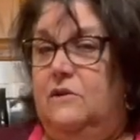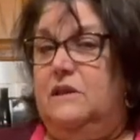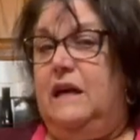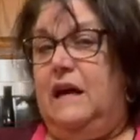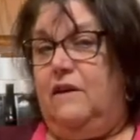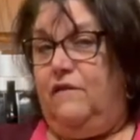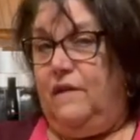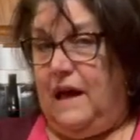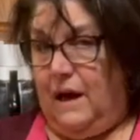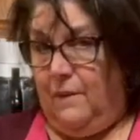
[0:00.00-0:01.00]
to add
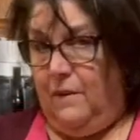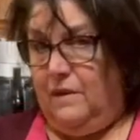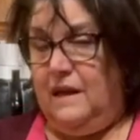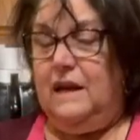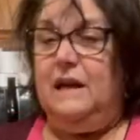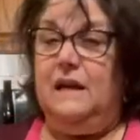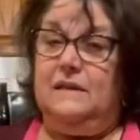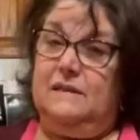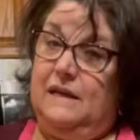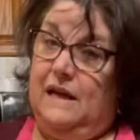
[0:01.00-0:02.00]
flour than it
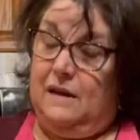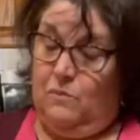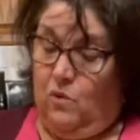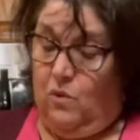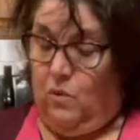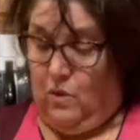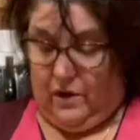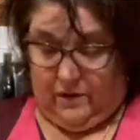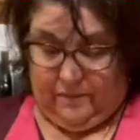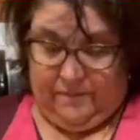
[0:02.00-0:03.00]
is to add more water.